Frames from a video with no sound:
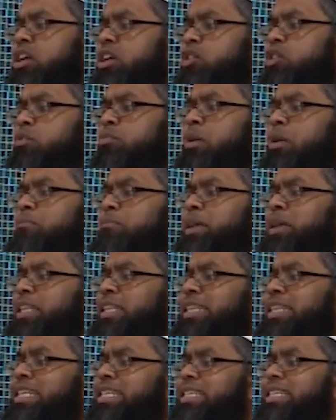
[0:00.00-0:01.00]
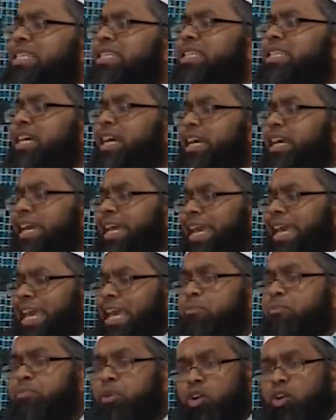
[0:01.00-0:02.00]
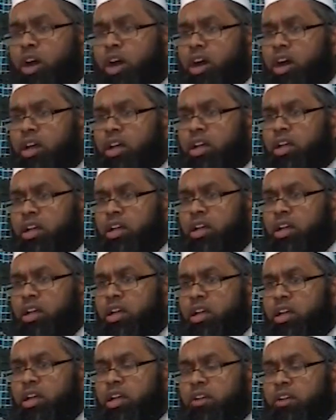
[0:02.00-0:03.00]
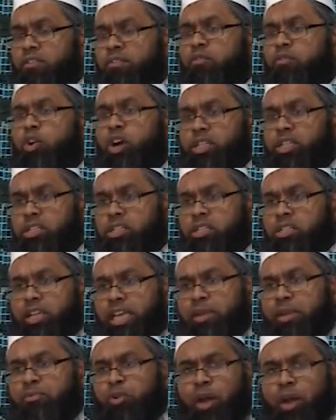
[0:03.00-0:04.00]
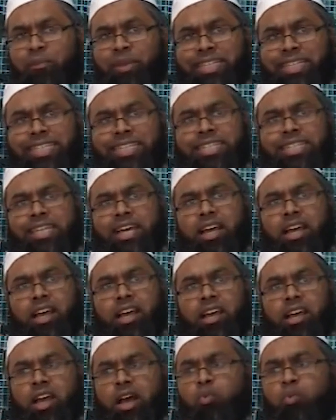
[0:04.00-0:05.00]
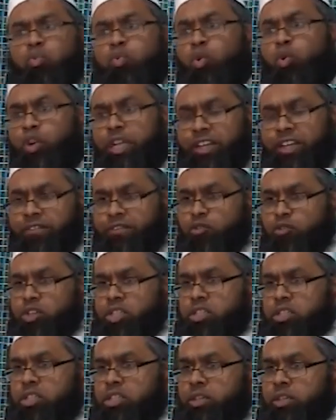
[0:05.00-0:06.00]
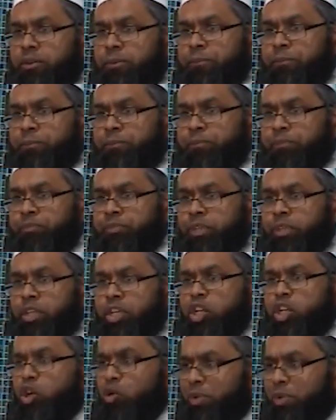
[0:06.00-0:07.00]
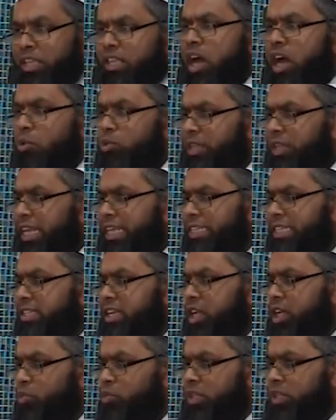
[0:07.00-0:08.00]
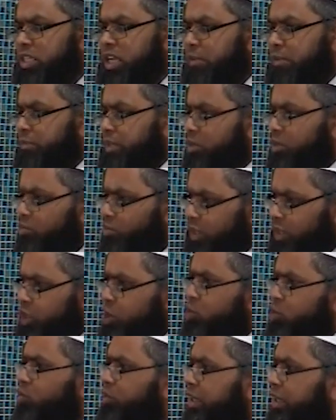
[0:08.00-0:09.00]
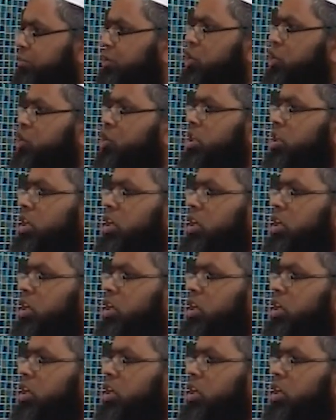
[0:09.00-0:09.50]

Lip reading: remember this is a ibra for us. Ibra means this is a warning for us. With Dawud alayhi salatu wasalam, there's one story which